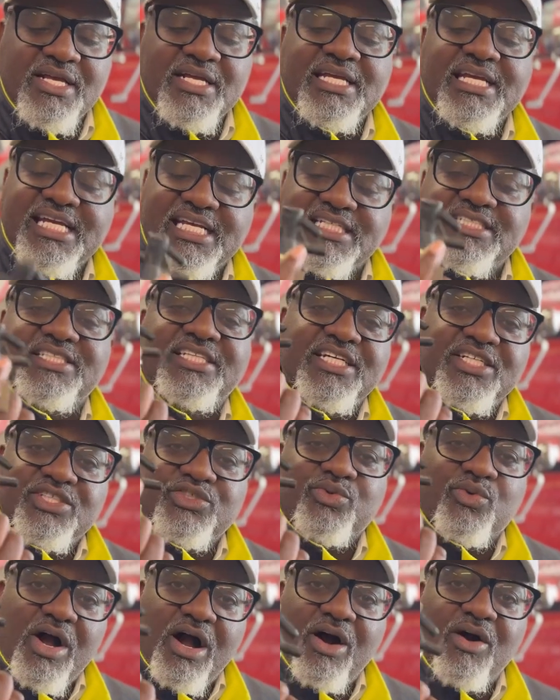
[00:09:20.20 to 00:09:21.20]
is this
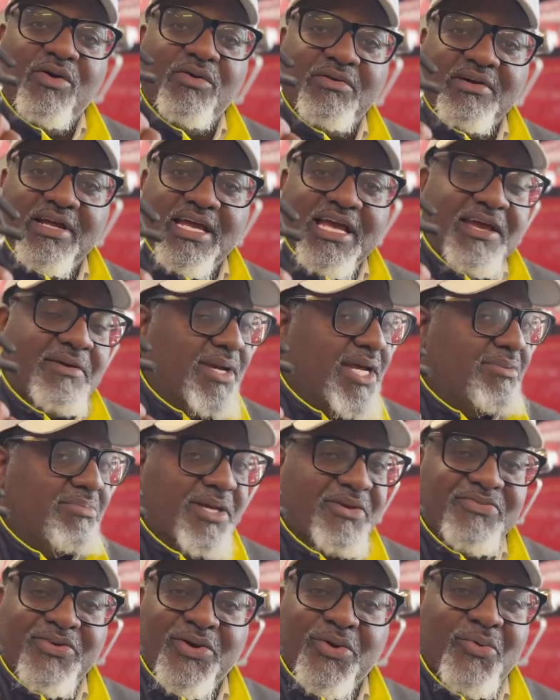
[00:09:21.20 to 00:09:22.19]
wrong? Hey, baby,
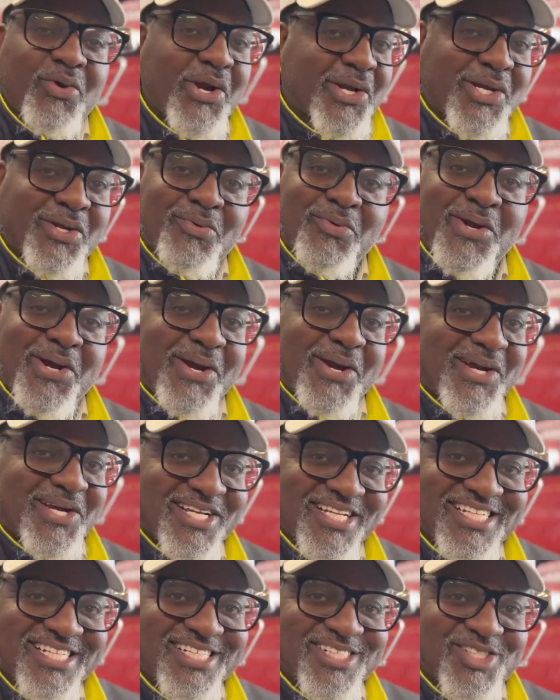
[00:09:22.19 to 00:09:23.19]
if it works, it works.
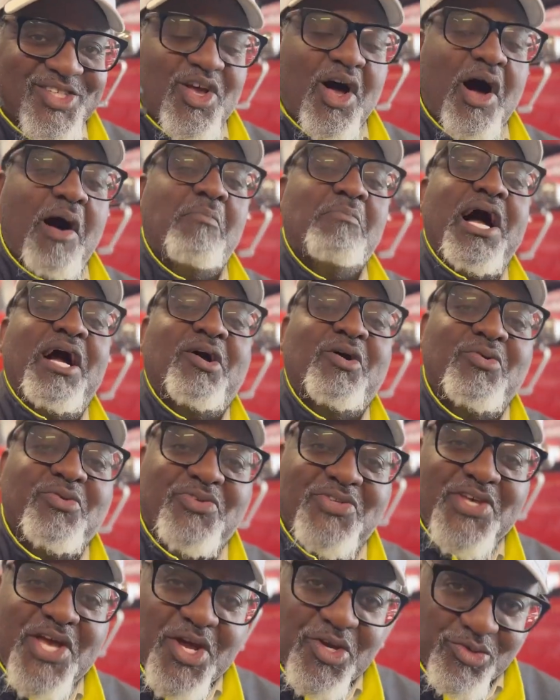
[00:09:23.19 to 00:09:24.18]
So I'm not going to
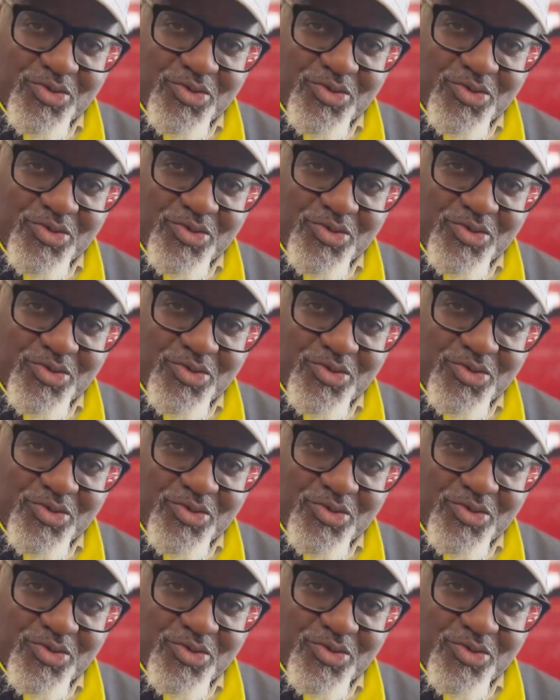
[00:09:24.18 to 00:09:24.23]
say it's